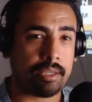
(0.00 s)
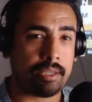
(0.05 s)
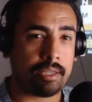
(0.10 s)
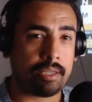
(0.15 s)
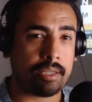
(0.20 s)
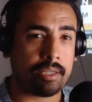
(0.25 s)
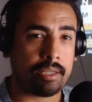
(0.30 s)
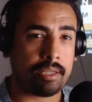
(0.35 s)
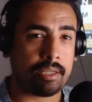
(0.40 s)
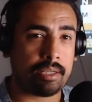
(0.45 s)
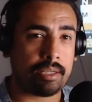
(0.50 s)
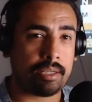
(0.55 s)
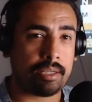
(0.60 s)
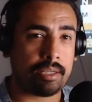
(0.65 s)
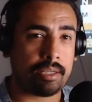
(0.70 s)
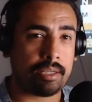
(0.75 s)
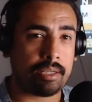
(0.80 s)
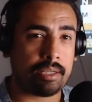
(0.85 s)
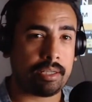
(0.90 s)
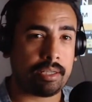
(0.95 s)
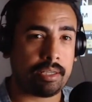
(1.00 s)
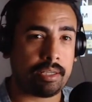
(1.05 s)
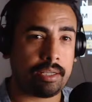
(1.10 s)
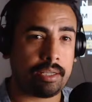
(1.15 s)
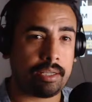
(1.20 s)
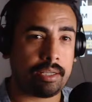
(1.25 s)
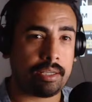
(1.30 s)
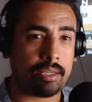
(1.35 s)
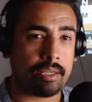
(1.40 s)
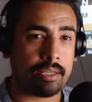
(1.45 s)
Him versus,
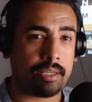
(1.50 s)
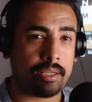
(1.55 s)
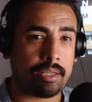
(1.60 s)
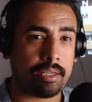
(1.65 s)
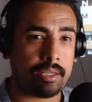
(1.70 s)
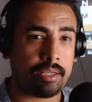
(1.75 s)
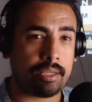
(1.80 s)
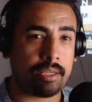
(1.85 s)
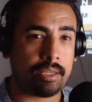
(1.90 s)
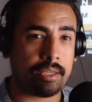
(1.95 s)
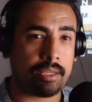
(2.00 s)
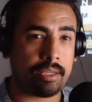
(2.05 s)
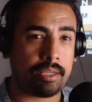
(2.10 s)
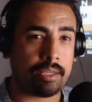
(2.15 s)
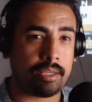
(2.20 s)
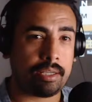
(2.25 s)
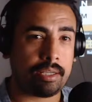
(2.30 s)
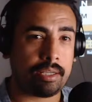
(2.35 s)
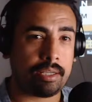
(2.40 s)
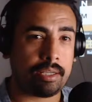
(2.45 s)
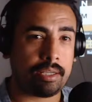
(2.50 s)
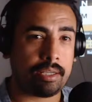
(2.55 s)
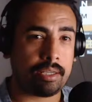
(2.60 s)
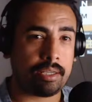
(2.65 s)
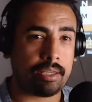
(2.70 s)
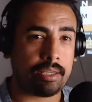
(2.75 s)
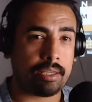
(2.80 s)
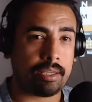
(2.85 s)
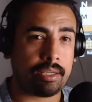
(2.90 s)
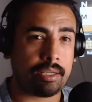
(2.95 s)
I don't know why it's
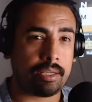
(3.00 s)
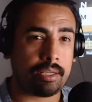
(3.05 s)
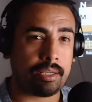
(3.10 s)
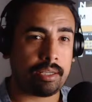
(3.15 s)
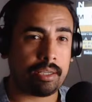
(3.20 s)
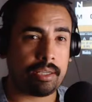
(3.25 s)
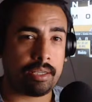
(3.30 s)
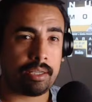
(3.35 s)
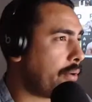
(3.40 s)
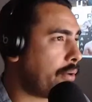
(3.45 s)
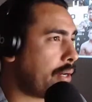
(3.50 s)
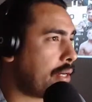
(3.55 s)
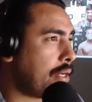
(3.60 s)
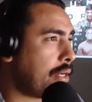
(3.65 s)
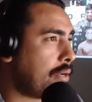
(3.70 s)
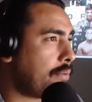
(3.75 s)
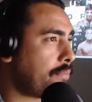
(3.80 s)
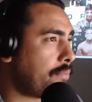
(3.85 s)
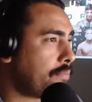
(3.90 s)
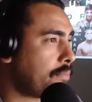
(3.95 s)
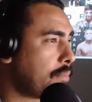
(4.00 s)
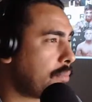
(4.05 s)
blanking in my mind right now.